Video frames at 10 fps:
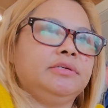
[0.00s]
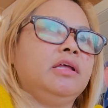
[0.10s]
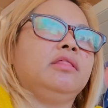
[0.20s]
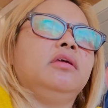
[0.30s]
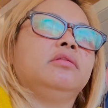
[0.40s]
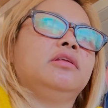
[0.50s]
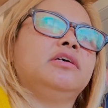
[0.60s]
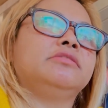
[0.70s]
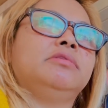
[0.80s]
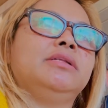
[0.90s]
I think the
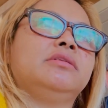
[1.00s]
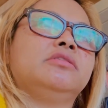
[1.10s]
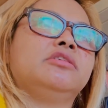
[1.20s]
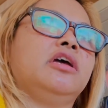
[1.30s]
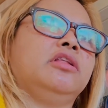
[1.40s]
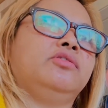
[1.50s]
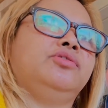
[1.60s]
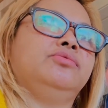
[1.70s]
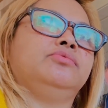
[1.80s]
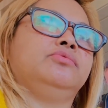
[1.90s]
last meds I
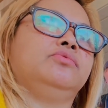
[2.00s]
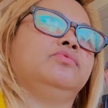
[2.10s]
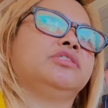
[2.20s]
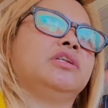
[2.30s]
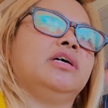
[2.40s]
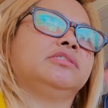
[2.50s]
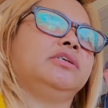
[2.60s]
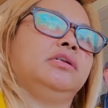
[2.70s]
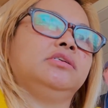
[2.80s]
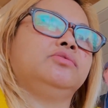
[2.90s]
took was last
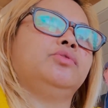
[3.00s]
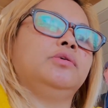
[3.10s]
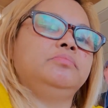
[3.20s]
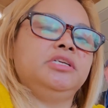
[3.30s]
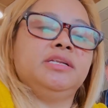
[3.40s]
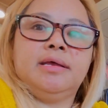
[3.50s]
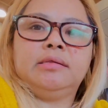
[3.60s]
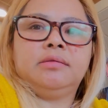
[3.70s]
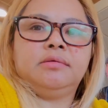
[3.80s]
night at 12 midnight.